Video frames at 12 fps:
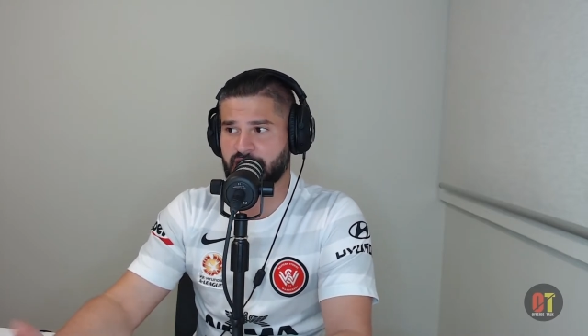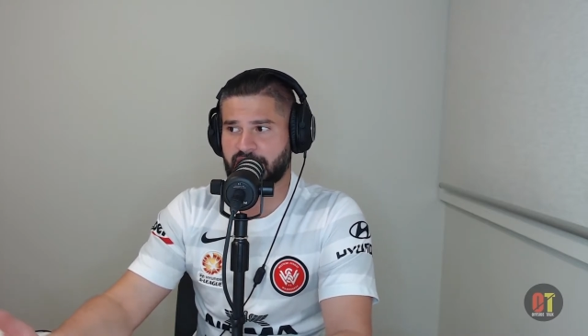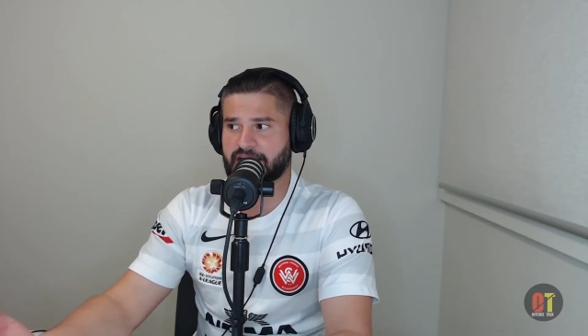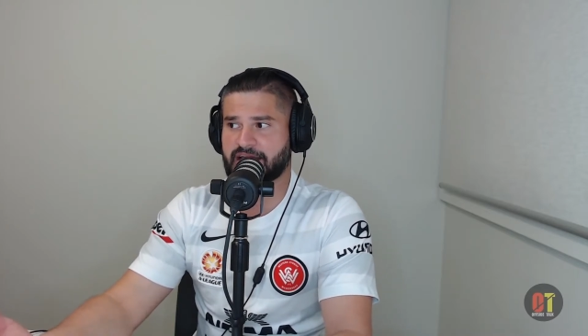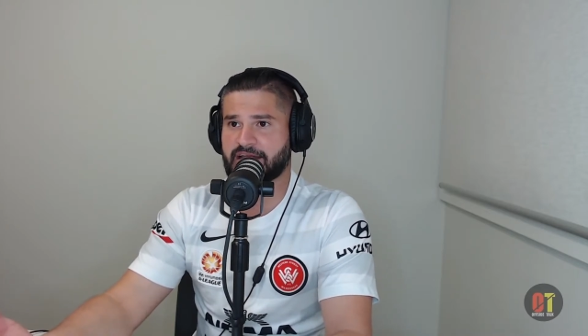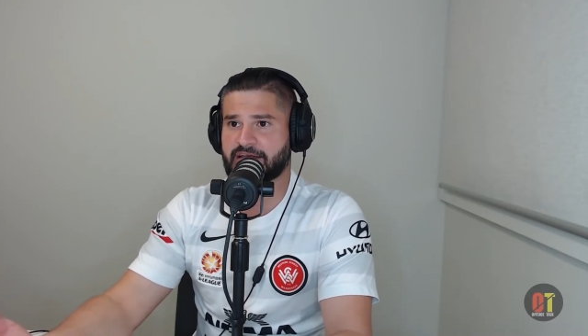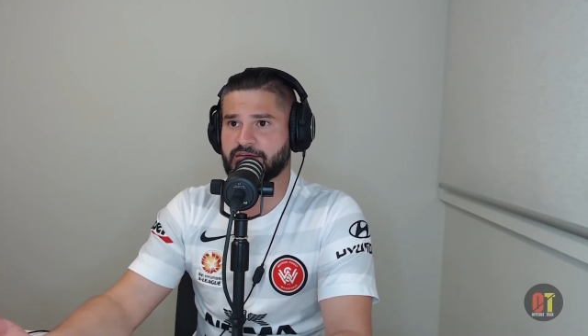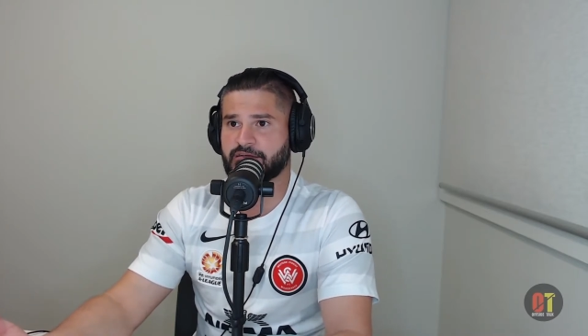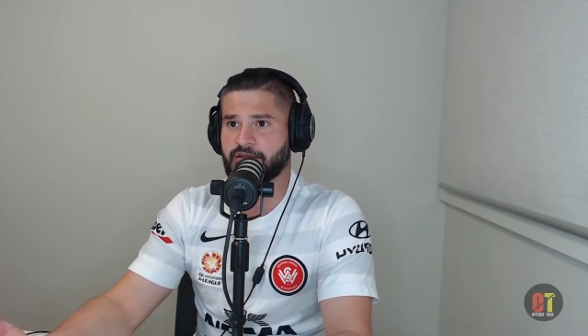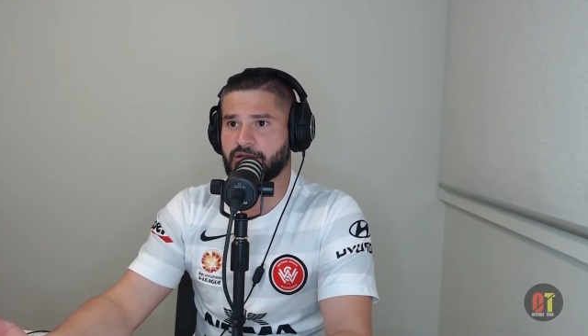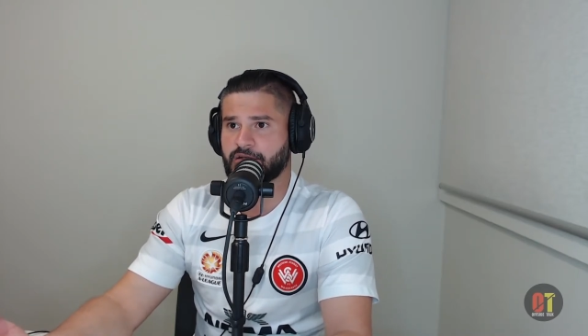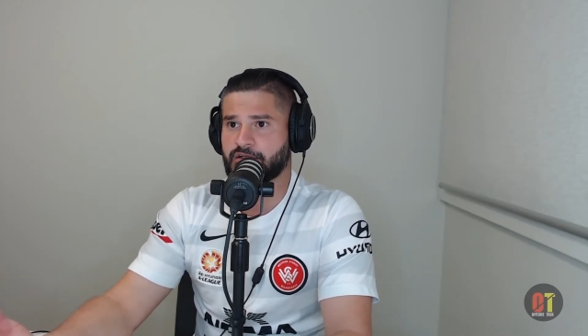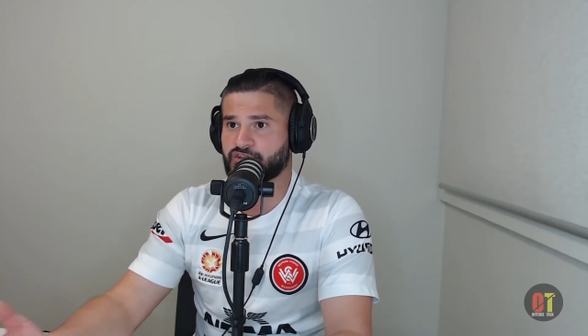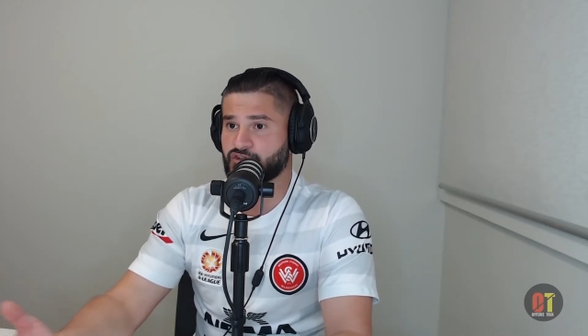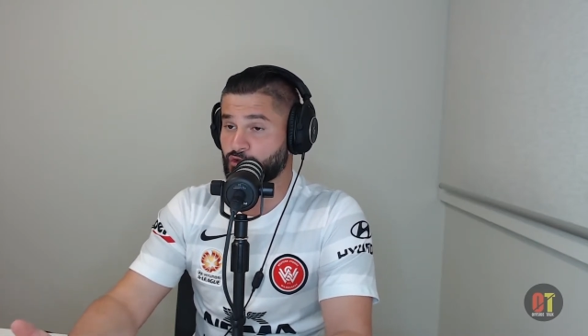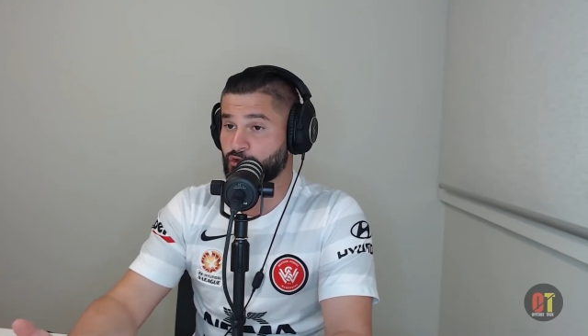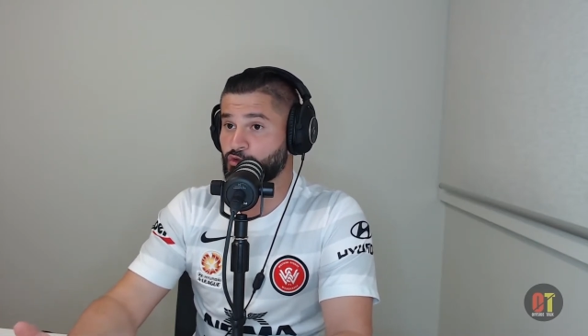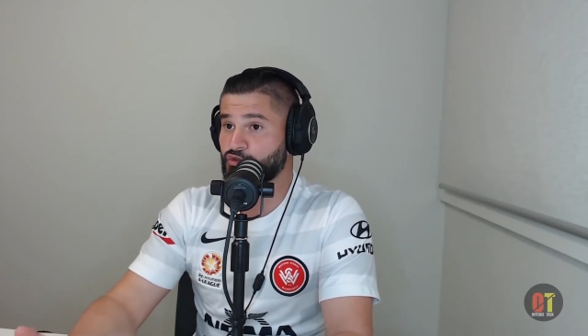and then to
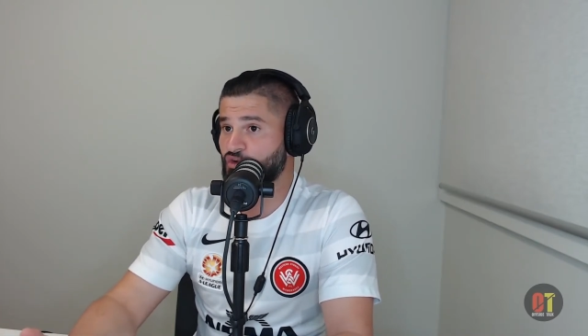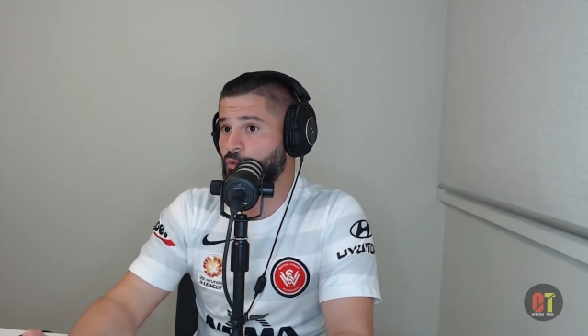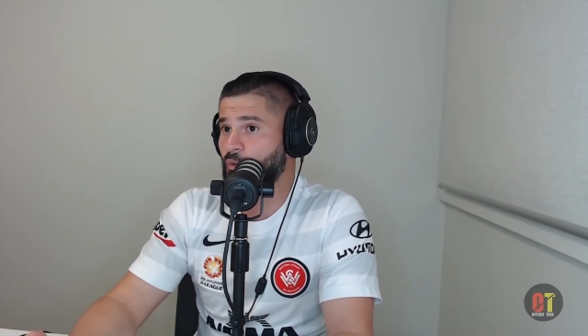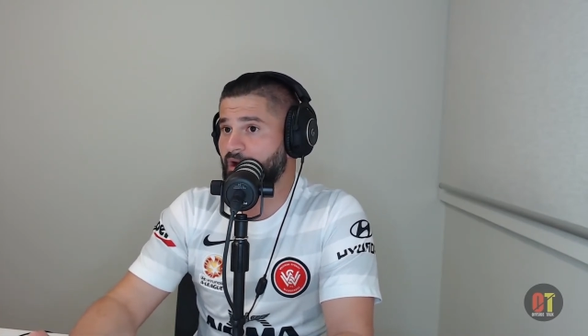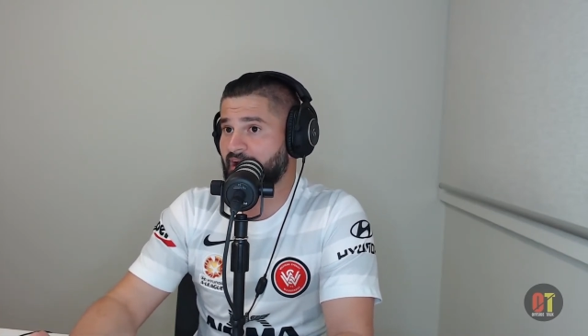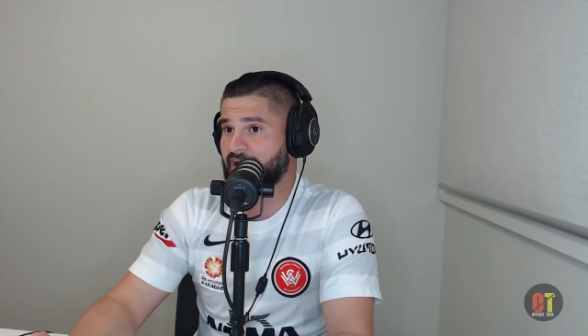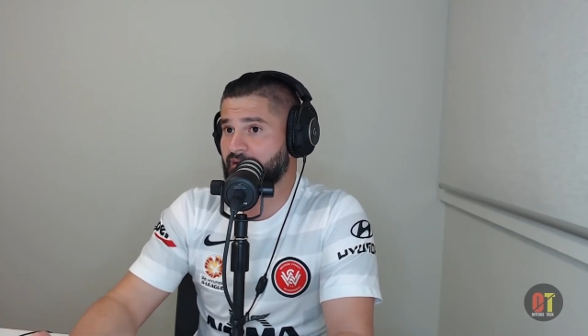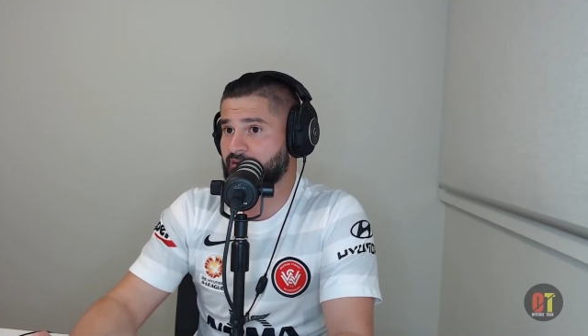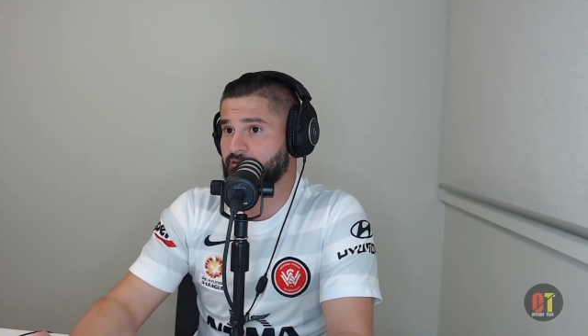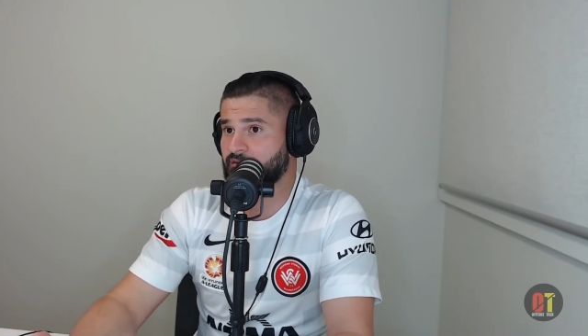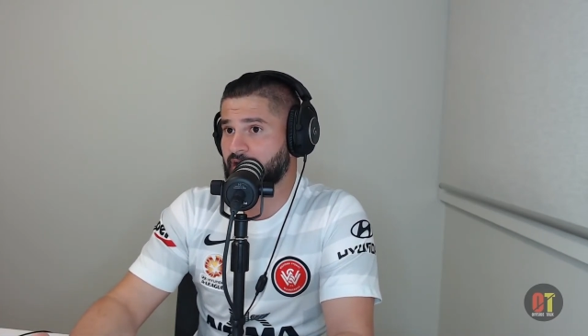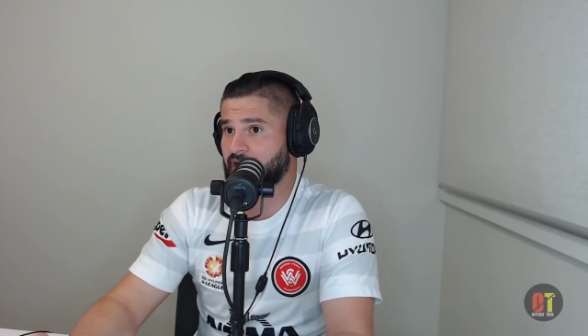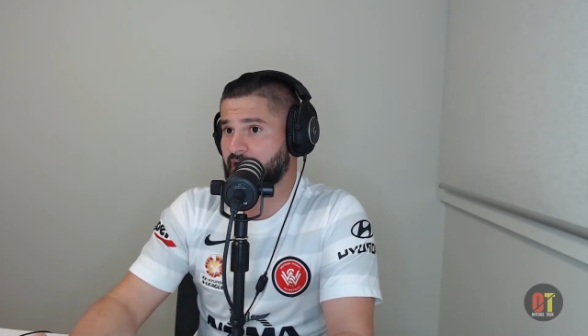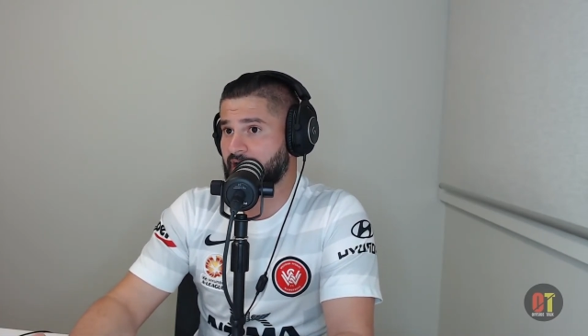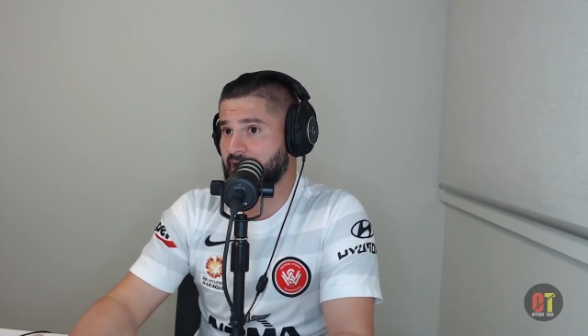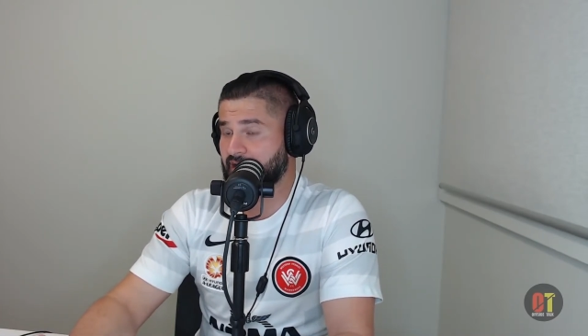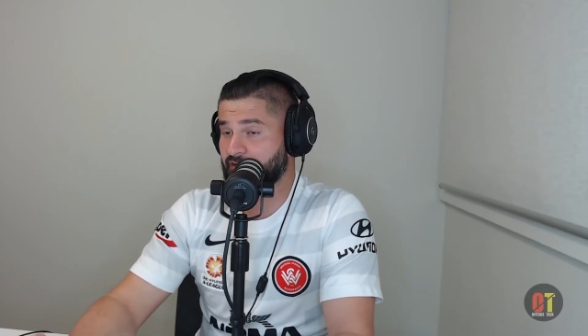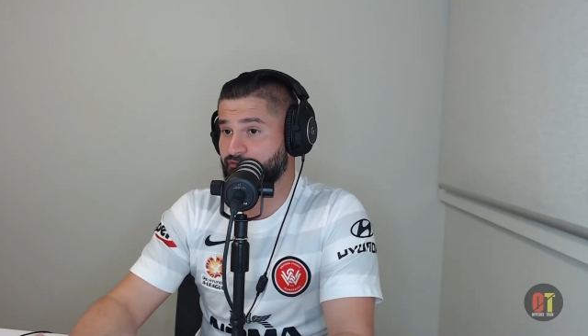lose away
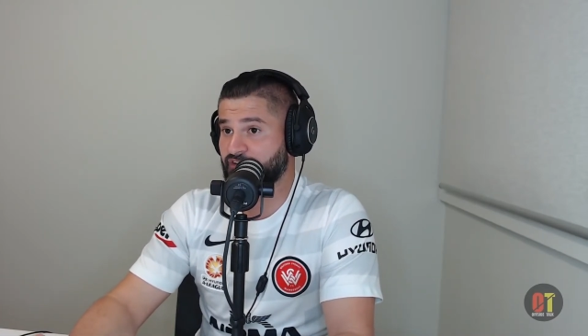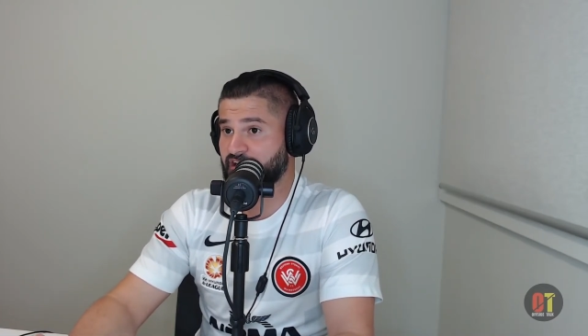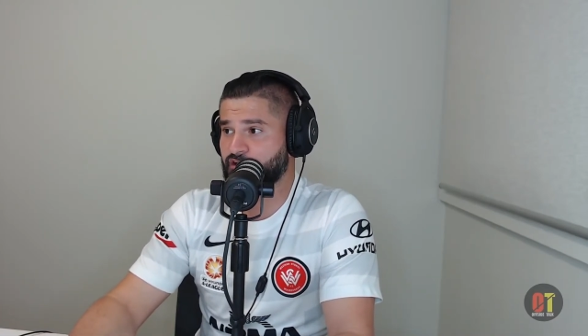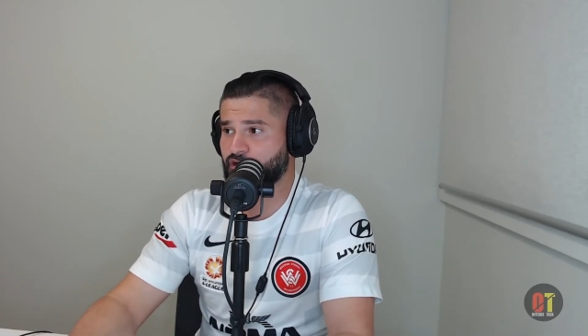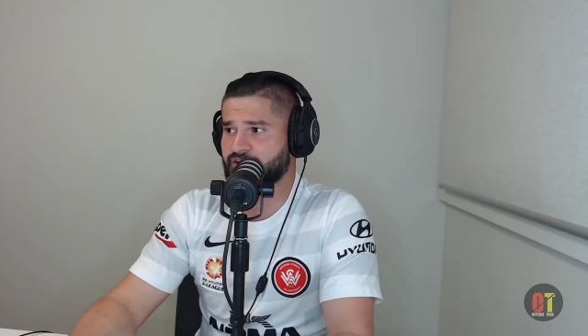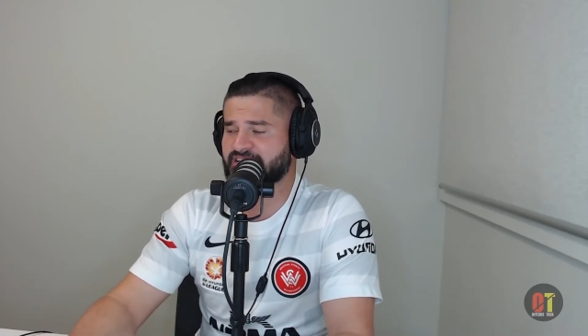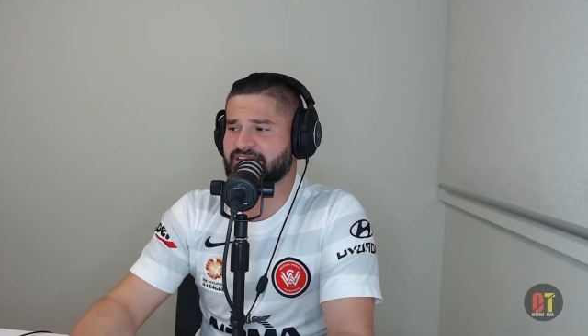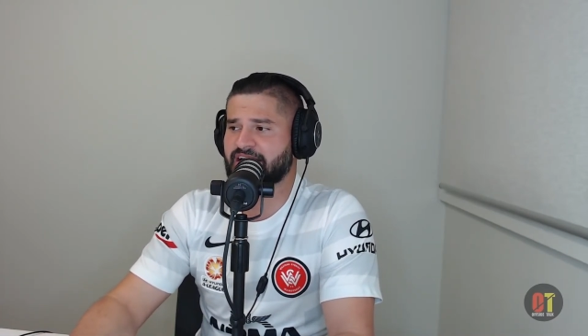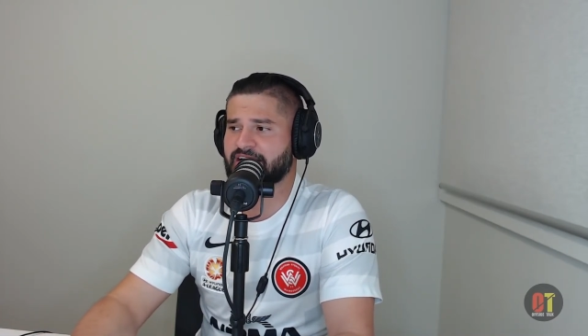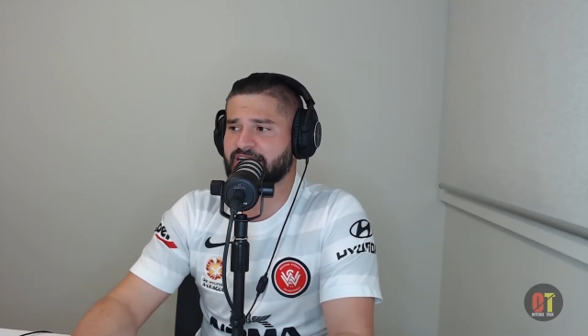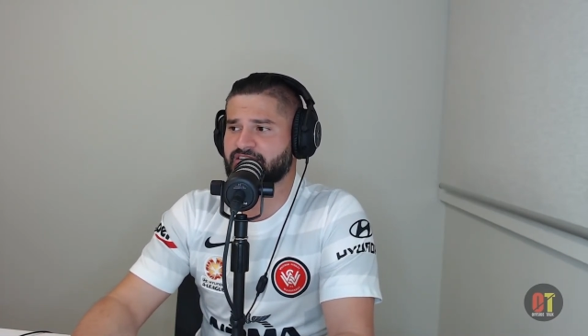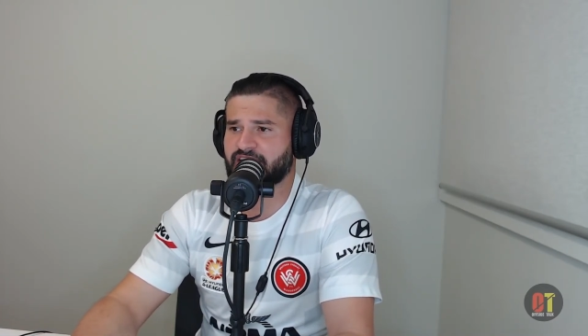at Atletico, it started to, I